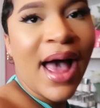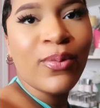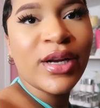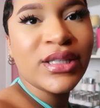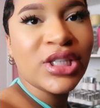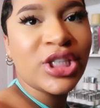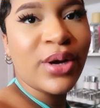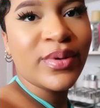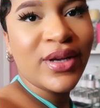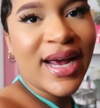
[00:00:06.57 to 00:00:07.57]
I wanted to
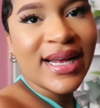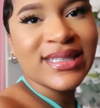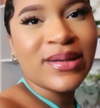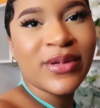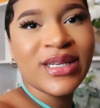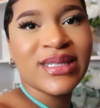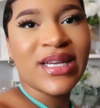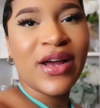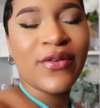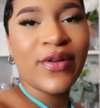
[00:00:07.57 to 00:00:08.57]
share with you guys some of the
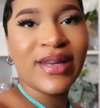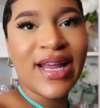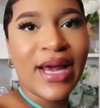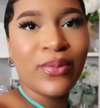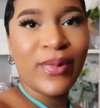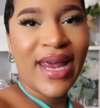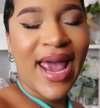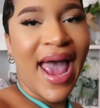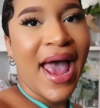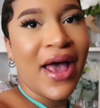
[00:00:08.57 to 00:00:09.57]
stuff that we
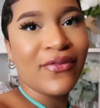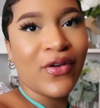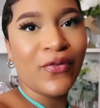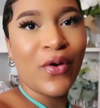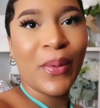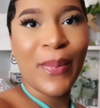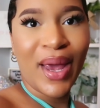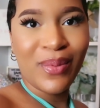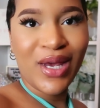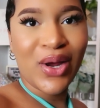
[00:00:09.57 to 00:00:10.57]
have for
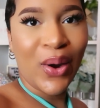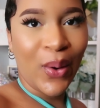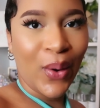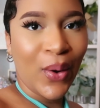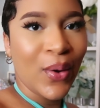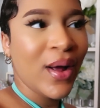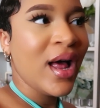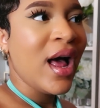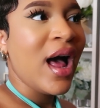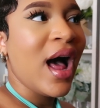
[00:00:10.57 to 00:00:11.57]
baby girl.
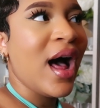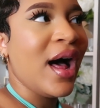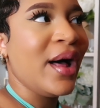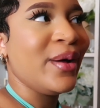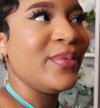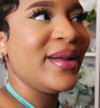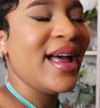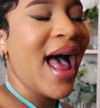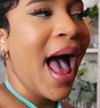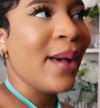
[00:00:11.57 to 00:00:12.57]

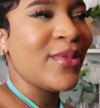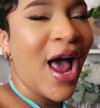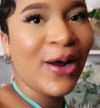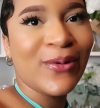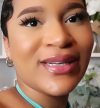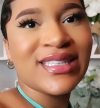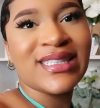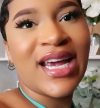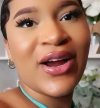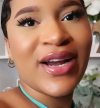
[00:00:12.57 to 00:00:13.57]
I'm not going to
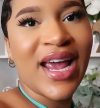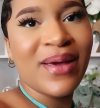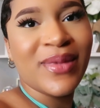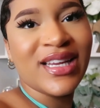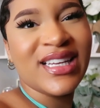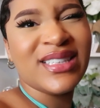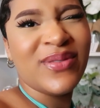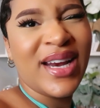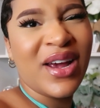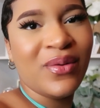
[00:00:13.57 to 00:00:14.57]
say her name in this
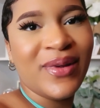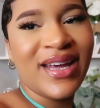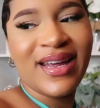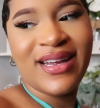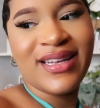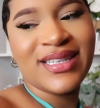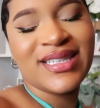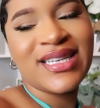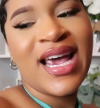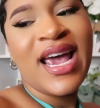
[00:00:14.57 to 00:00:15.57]
video because
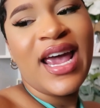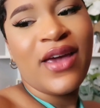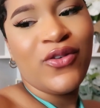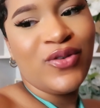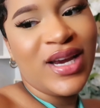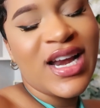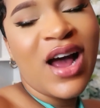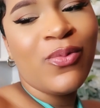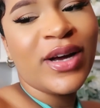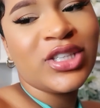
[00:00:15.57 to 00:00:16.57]
if you did
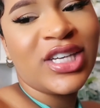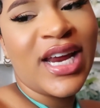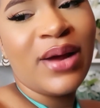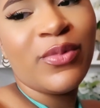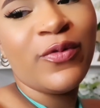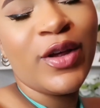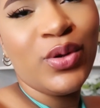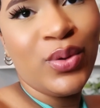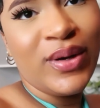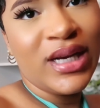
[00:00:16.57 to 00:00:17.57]
not watch the name
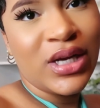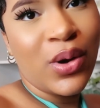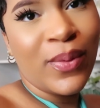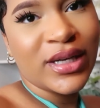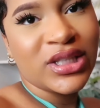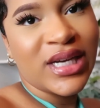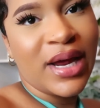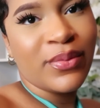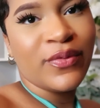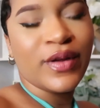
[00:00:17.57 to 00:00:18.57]
reveal, you need to go watch the
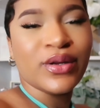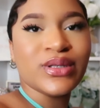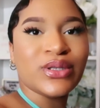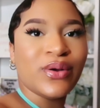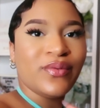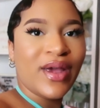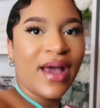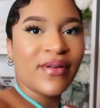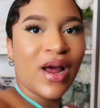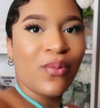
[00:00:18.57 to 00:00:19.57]
name reveal. So if you
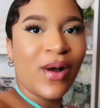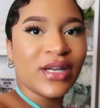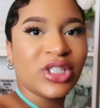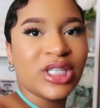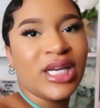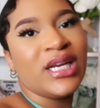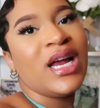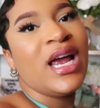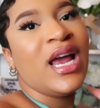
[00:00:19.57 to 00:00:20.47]
have not watched it